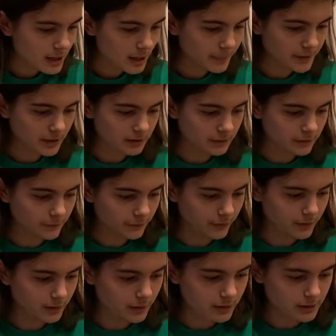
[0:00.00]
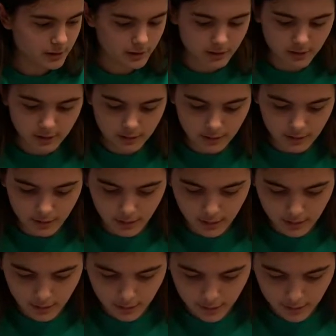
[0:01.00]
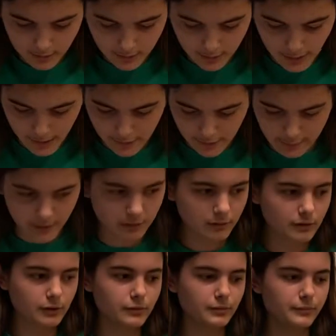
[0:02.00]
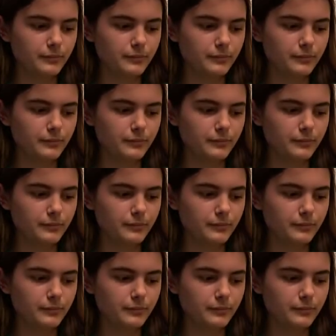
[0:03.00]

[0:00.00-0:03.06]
piece for this. Yeah, this piece will do.